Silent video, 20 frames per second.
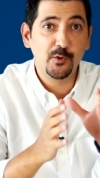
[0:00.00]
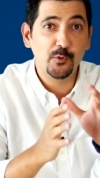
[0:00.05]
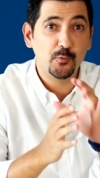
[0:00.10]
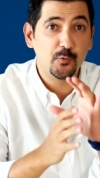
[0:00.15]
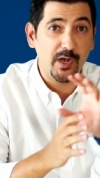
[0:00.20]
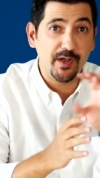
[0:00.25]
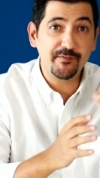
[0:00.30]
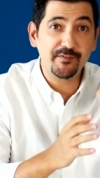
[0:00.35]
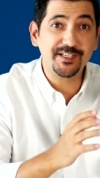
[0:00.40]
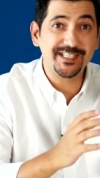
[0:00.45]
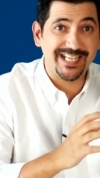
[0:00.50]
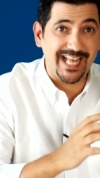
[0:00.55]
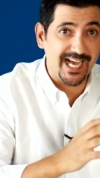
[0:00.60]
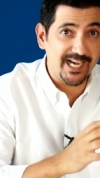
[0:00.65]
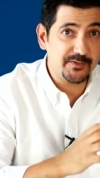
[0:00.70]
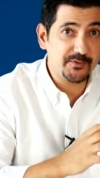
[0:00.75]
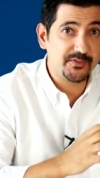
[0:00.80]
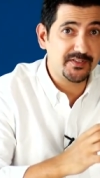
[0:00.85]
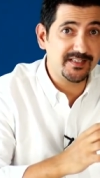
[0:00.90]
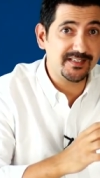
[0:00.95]
Whoever
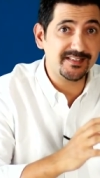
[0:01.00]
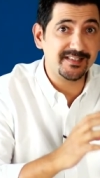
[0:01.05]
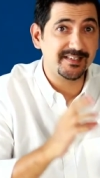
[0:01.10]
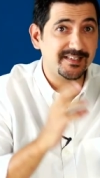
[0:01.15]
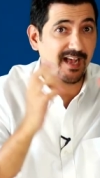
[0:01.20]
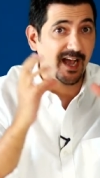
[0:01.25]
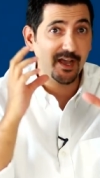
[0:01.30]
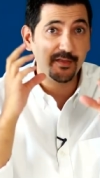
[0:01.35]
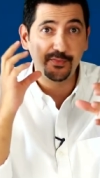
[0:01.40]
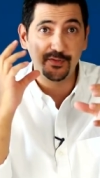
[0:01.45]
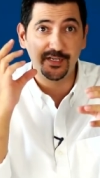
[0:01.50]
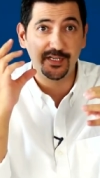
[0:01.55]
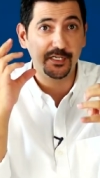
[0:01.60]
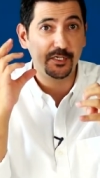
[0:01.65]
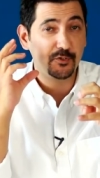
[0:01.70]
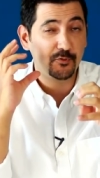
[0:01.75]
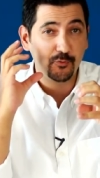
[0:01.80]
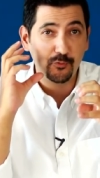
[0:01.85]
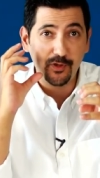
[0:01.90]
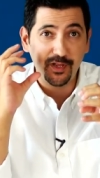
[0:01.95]
doubts this is either
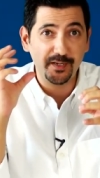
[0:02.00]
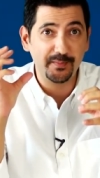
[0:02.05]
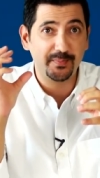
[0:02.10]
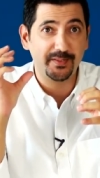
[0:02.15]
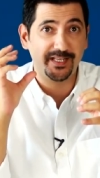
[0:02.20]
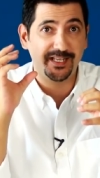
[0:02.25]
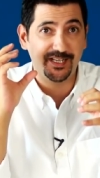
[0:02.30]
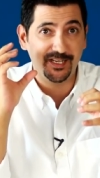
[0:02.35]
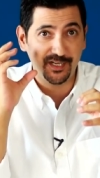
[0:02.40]
incredibly